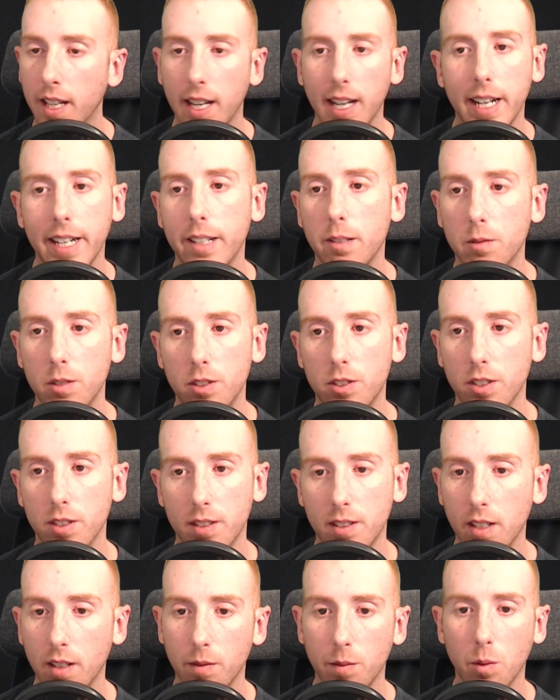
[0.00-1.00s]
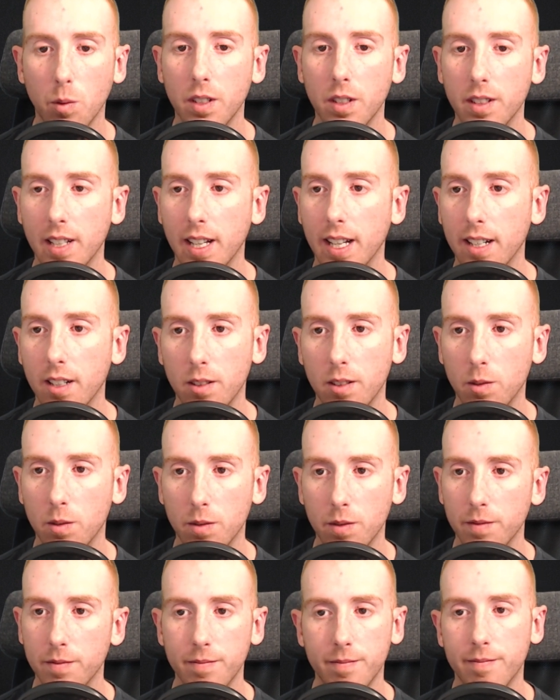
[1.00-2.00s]
would just avoid that
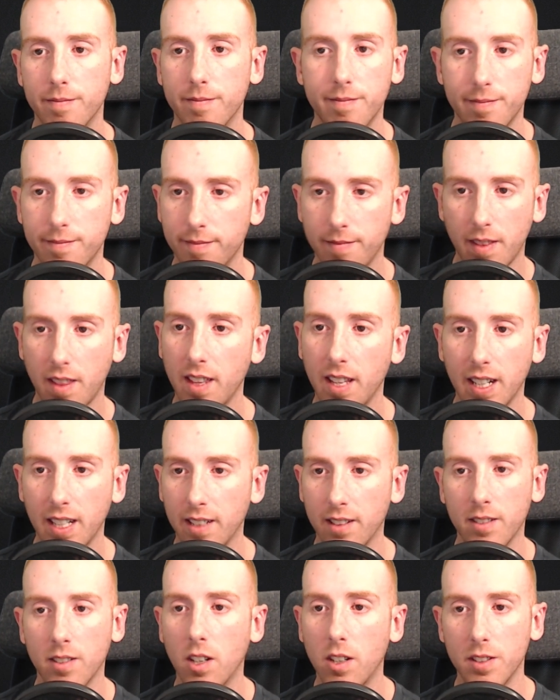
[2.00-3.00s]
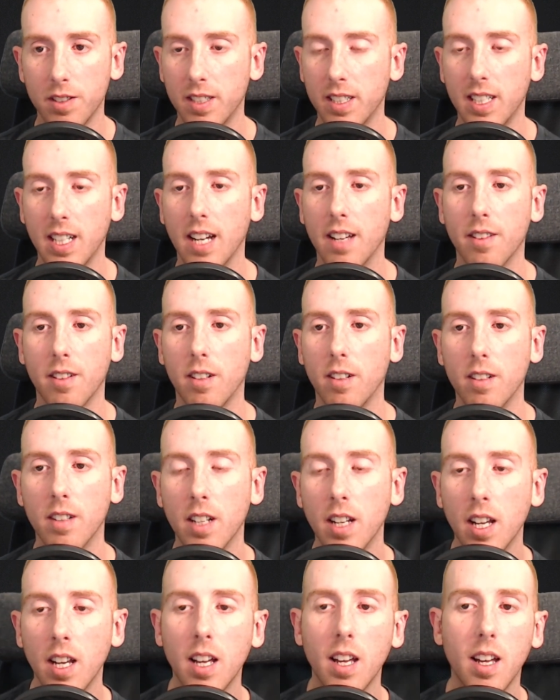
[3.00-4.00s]
whole thing altogether.
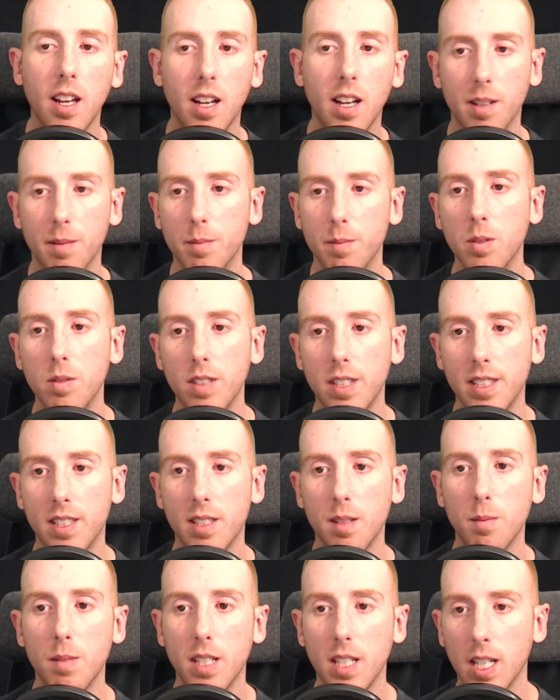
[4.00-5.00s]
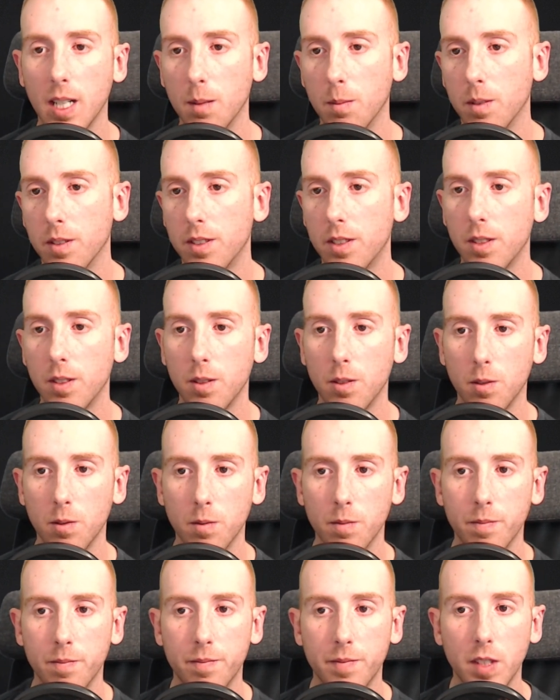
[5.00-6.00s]
You need to be able
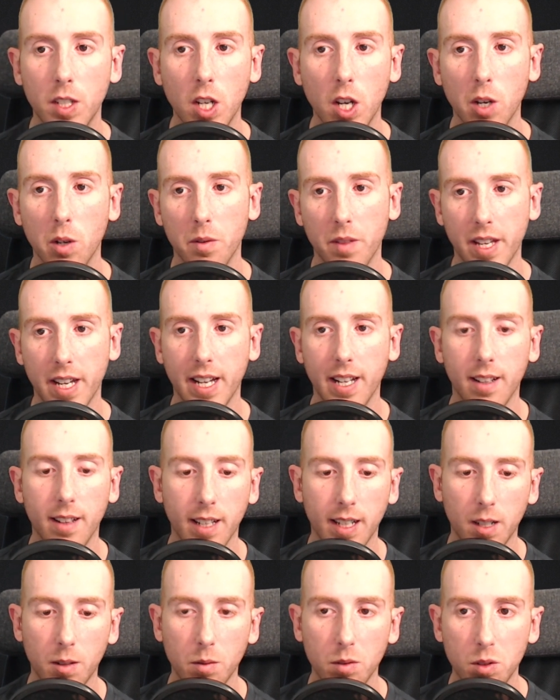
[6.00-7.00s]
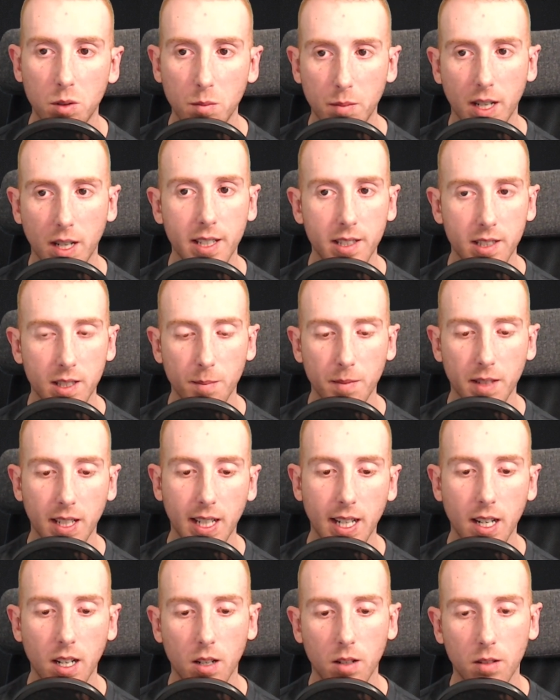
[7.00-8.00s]
to know that, like, when you buy
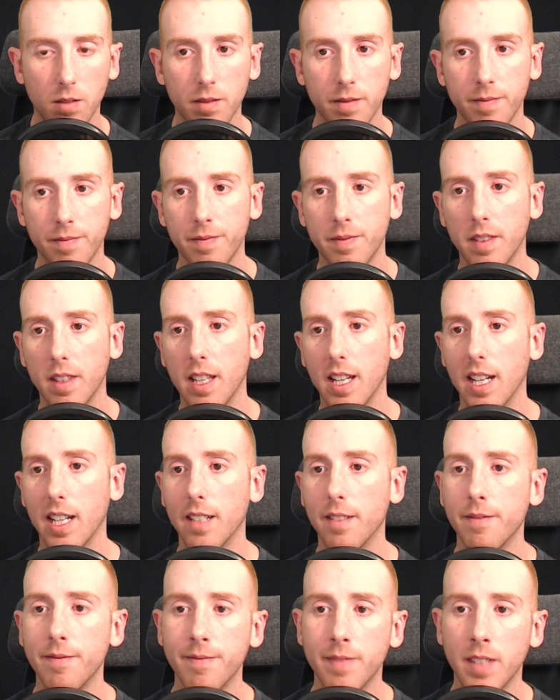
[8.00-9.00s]
something out, that